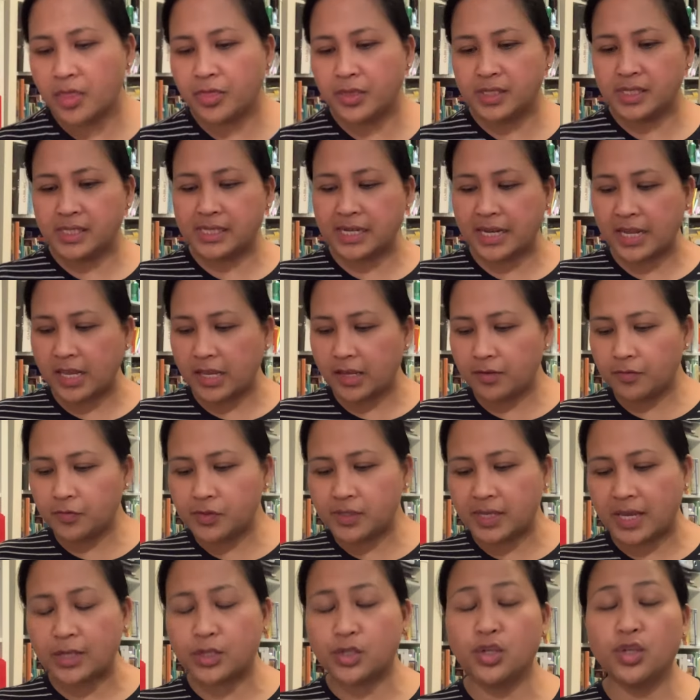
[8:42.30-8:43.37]
the sleeves,
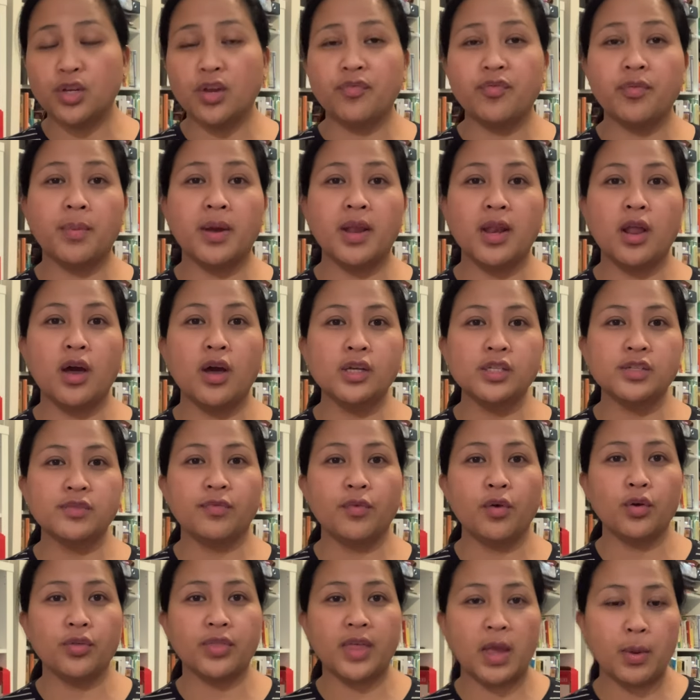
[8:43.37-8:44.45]
as you know, from my last
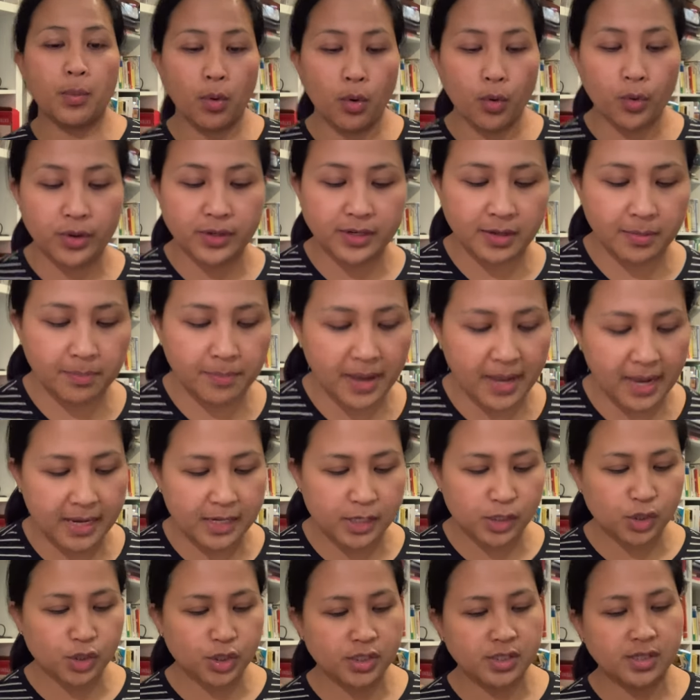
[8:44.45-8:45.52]
vlog, they were already made.
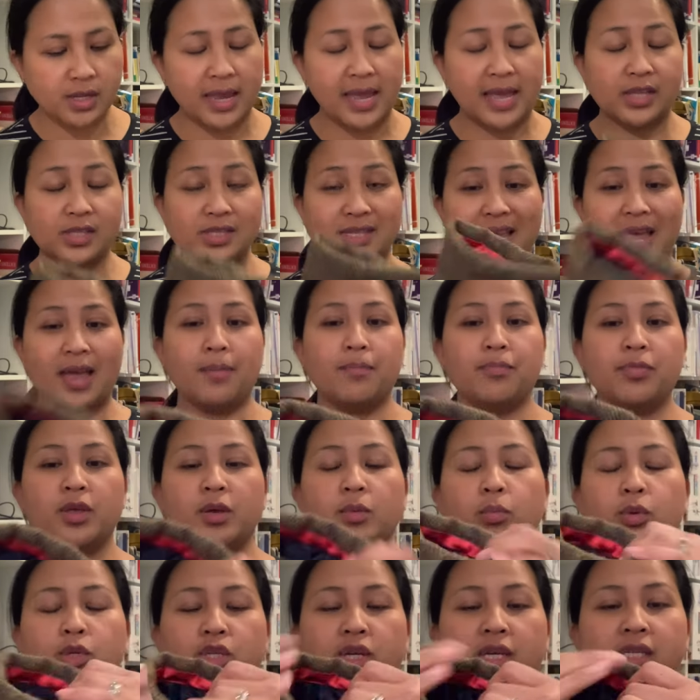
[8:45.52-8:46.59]
It's just that I had to hem them,
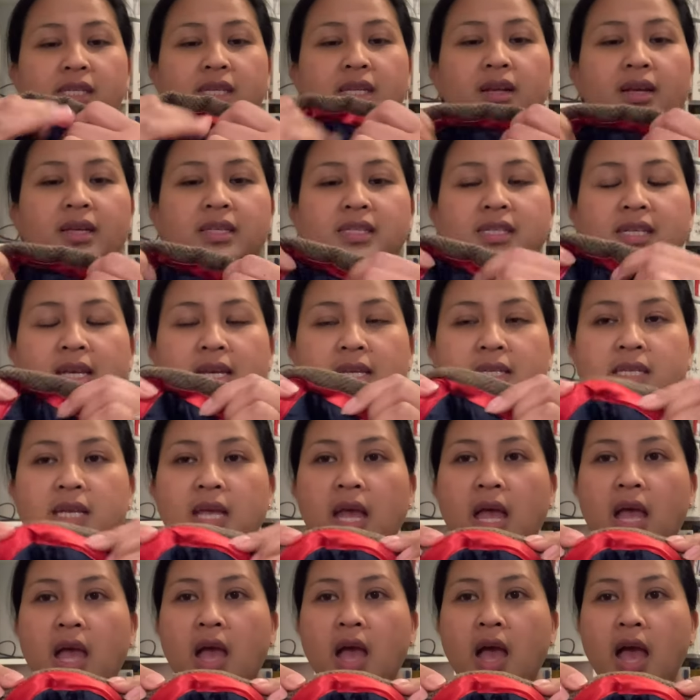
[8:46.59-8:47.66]
which I said I did.
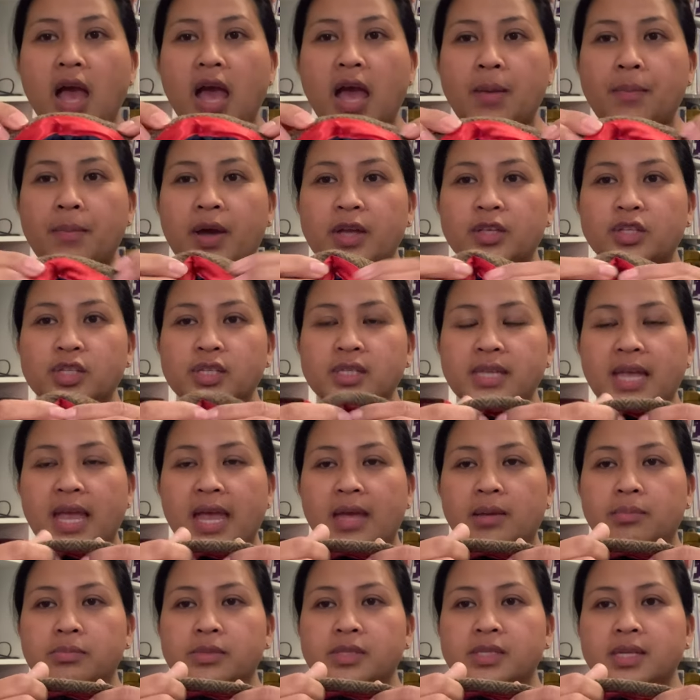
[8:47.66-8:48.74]
Um, I just
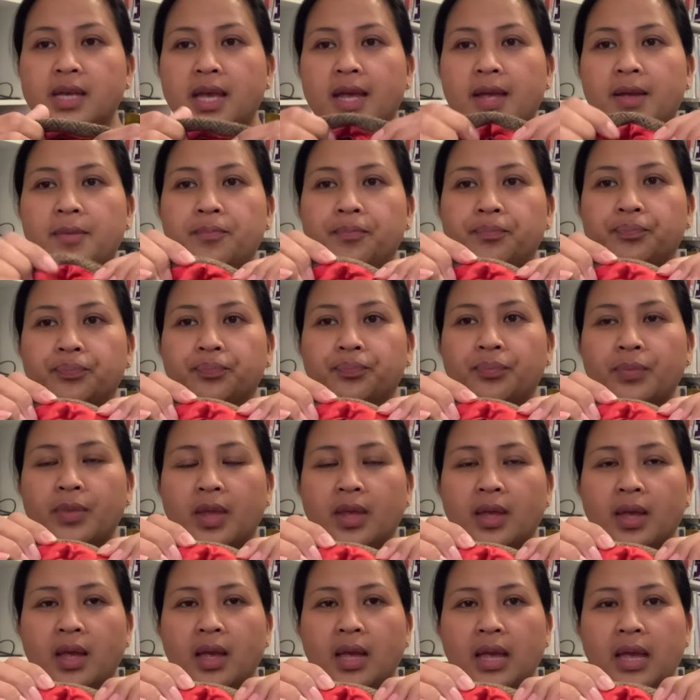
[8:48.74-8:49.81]
hemmed, um,
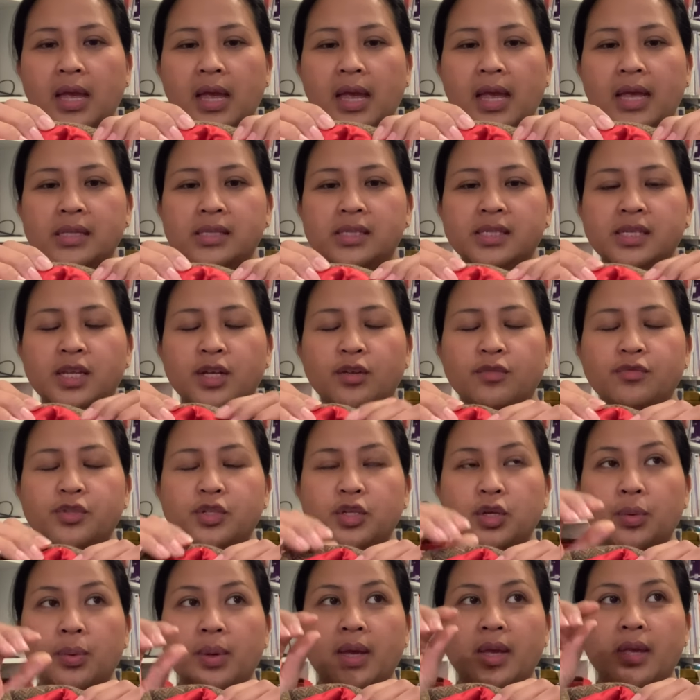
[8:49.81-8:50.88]
instead of
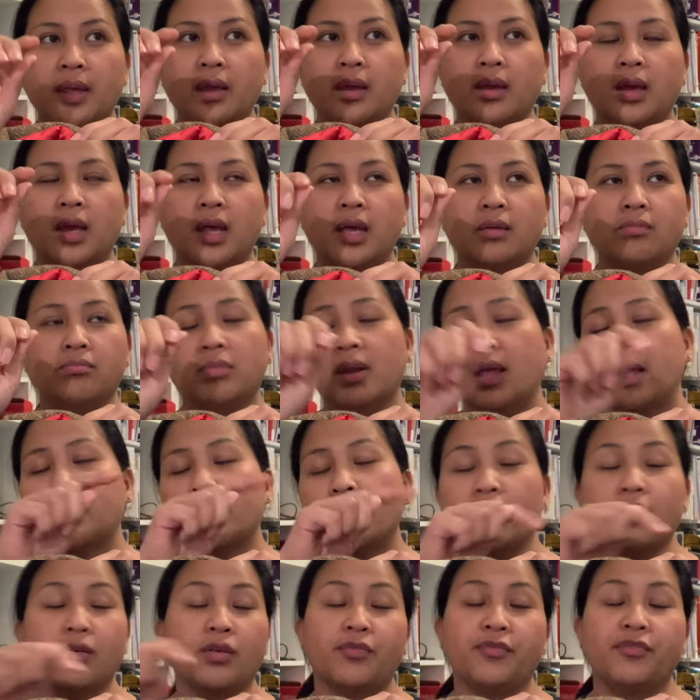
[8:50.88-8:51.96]
doing
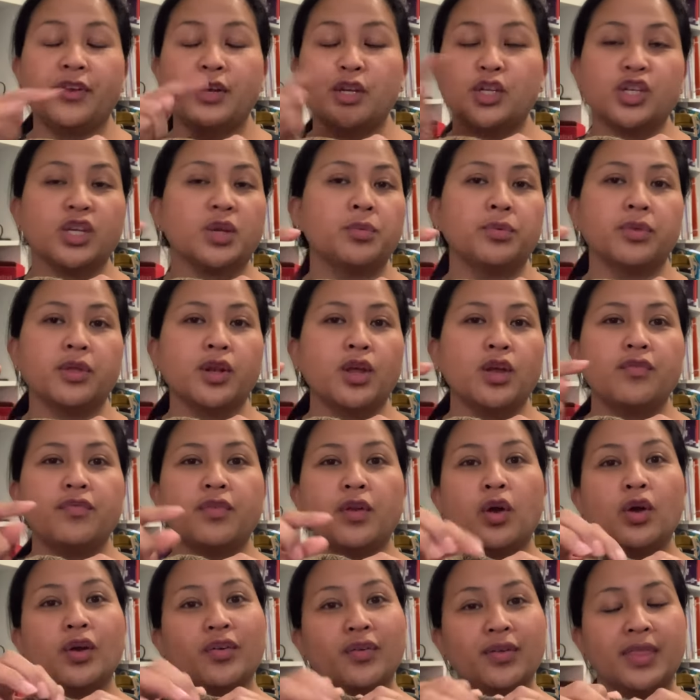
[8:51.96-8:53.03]
like finishing it with an
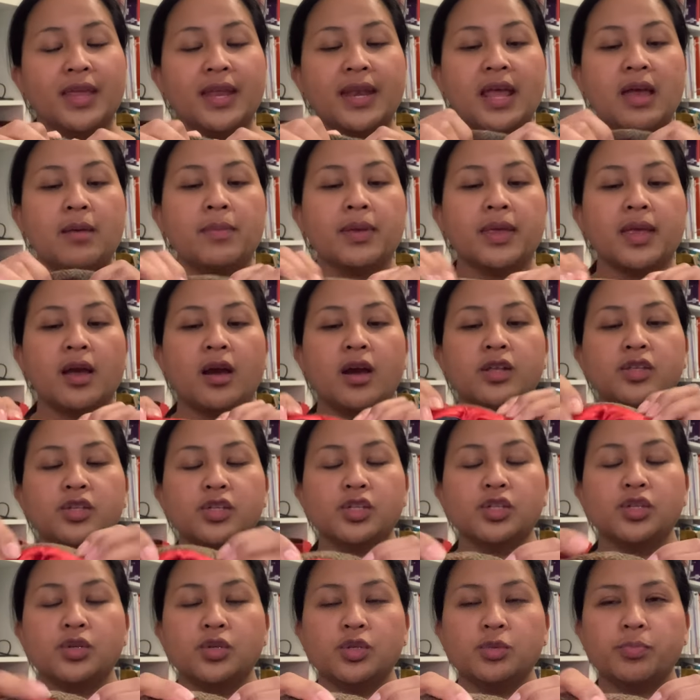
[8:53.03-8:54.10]
overlocker and then hemming it I
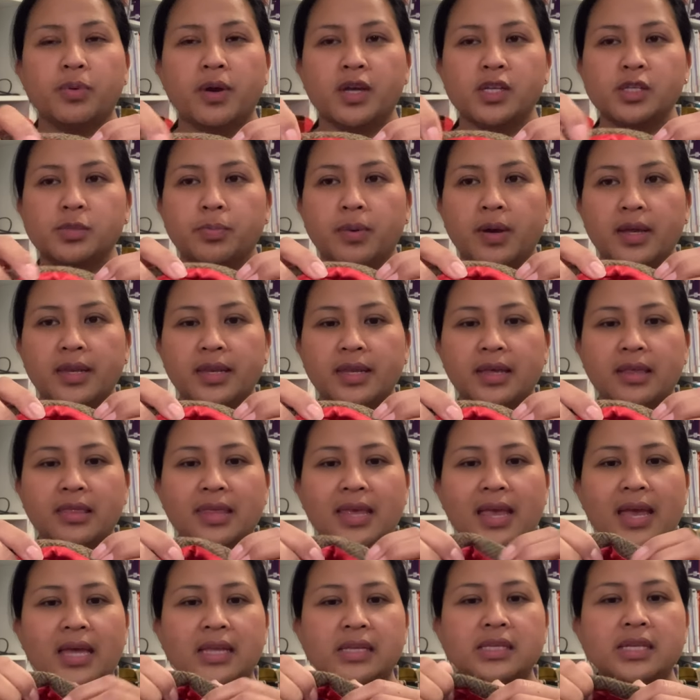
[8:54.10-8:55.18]
just used bias binding at
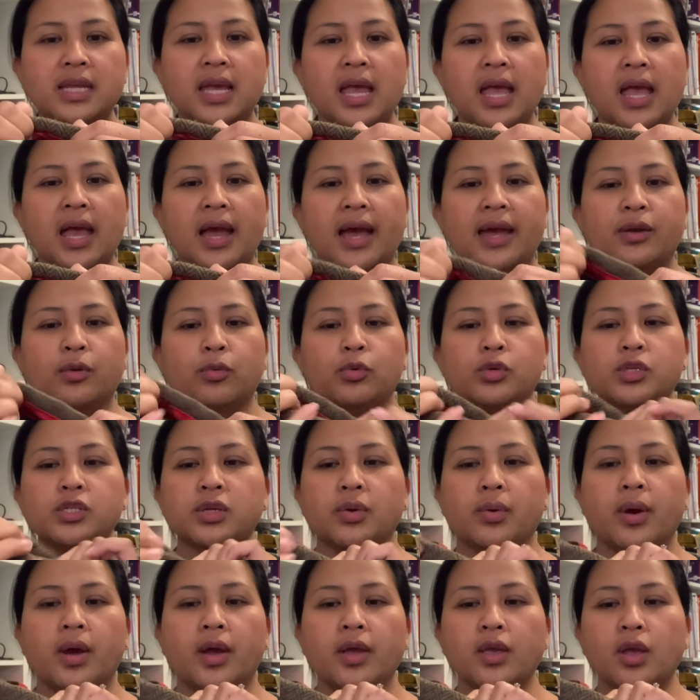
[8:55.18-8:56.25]
the end and
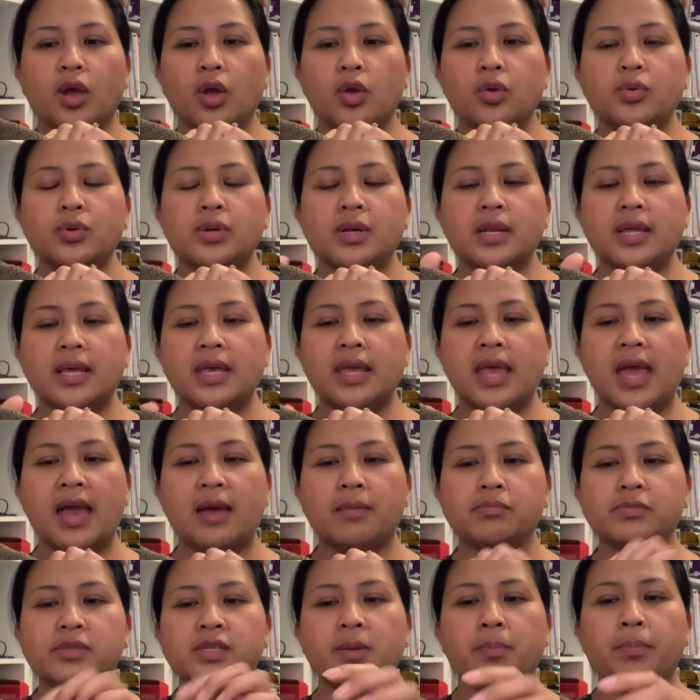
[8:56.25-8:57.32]
also I only
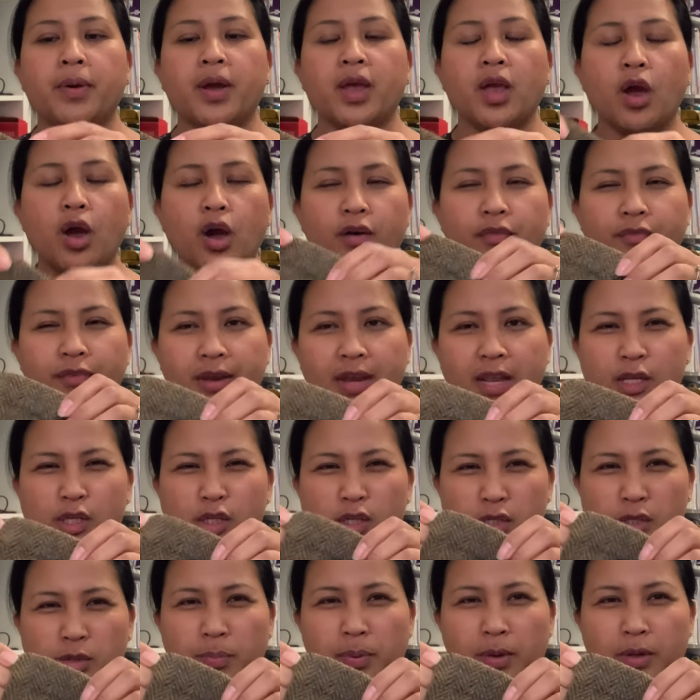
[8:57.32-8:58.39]
hemmed it by half an inch
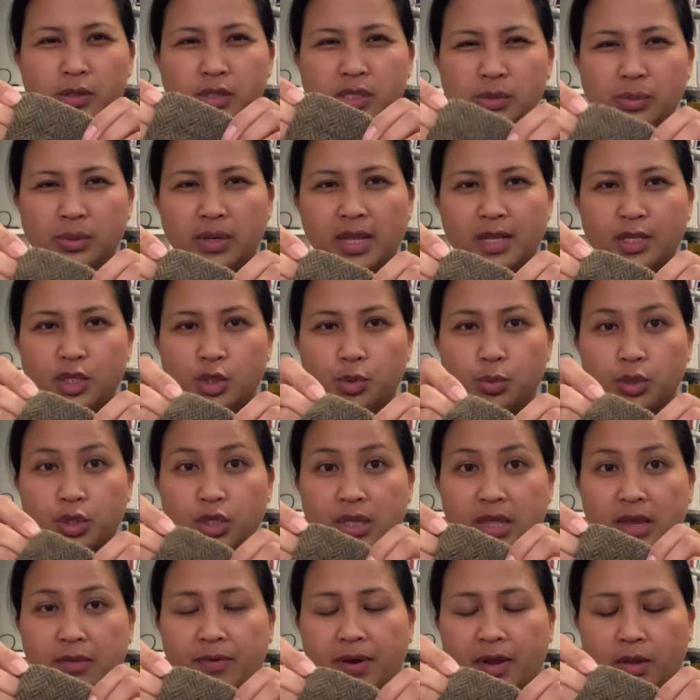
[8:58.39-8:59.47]
as opposed to an inch which
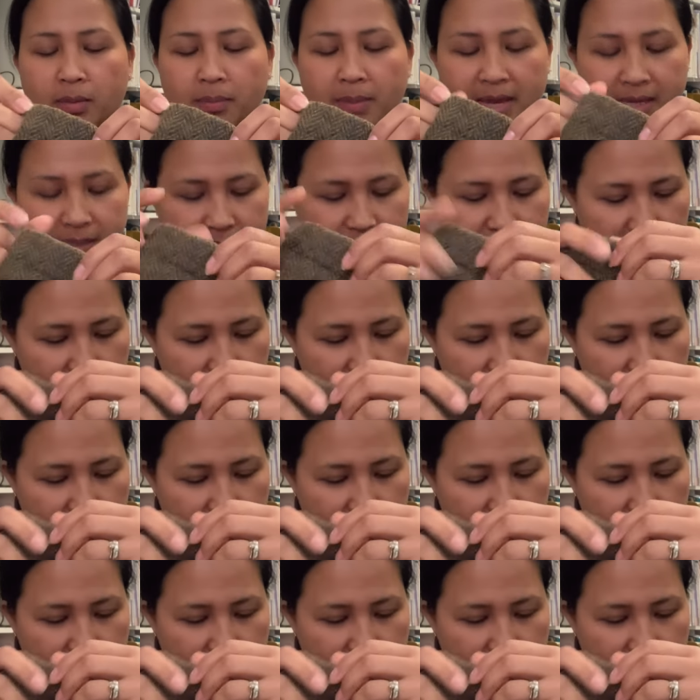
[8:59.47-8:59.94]
they recommend